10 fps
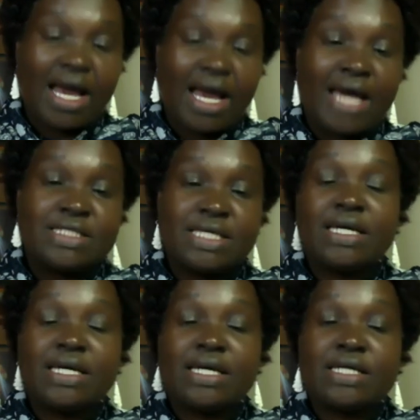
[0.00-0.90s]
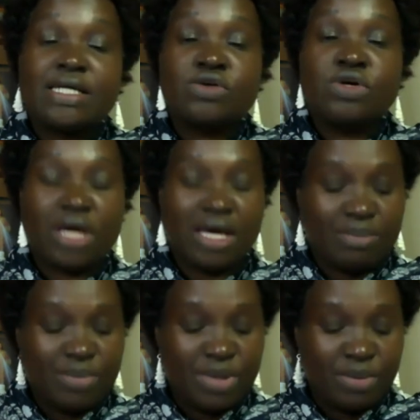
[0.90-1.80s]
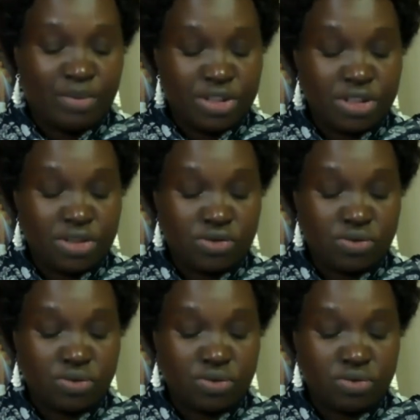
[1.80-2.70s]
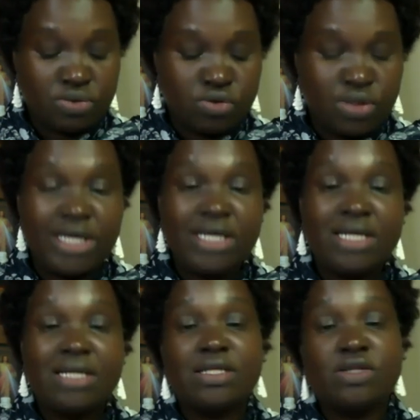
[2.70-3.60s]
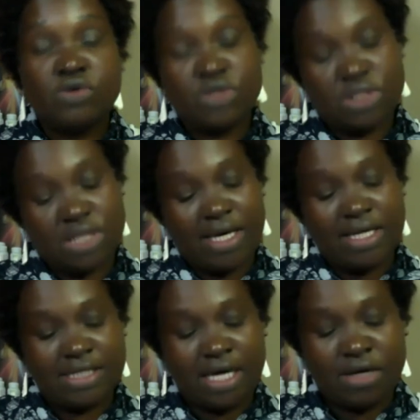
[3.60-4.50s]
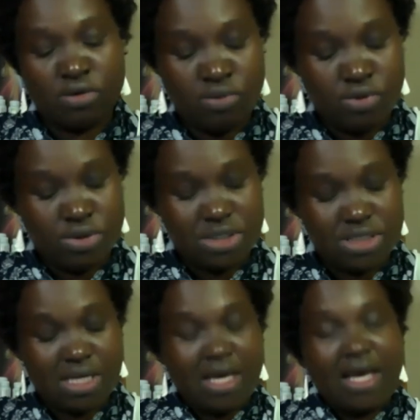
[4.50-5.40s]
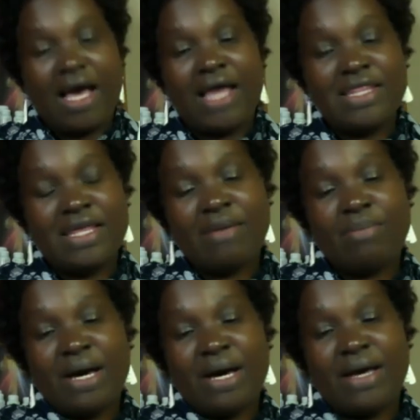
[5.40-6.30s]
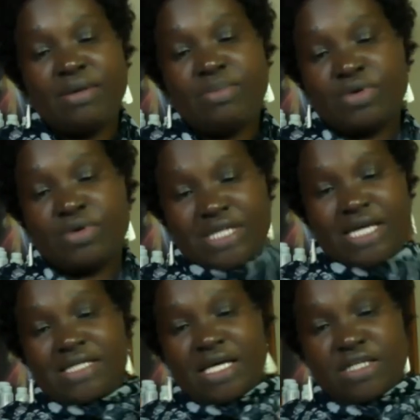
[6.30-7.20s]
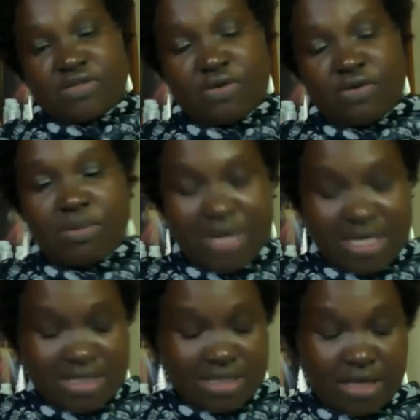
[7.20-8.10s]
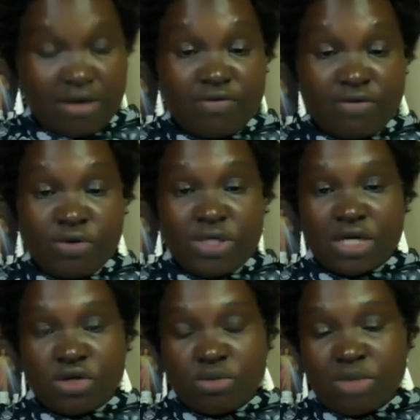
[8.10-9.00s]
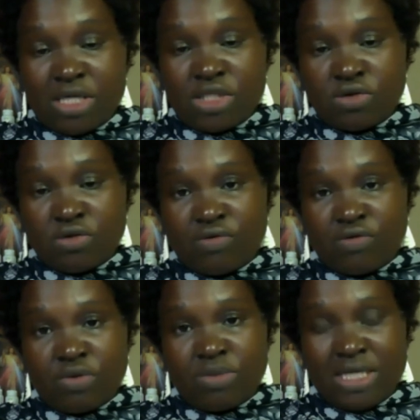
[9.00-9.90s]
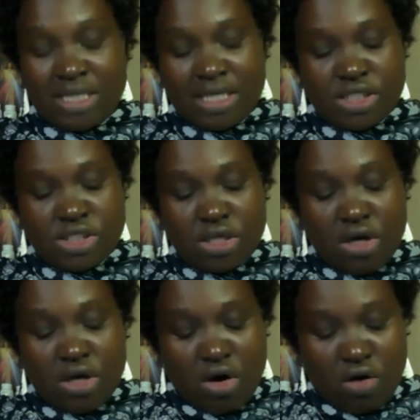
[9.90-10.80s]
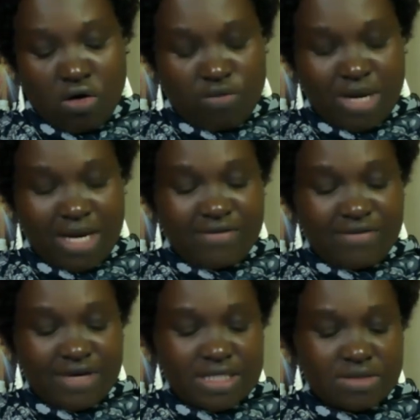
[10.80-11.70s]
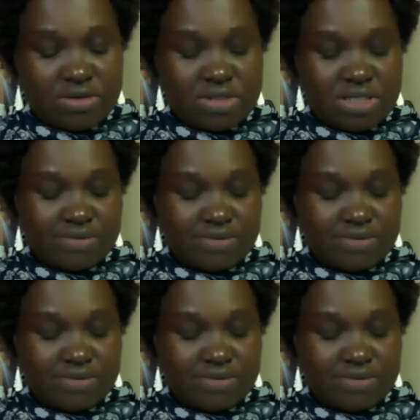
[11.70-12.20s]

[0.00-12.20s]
And zinc is going to help the body to heal those internal wounds and thereby protect us from, let's say, fluid accumulation from leakage of blood vessels.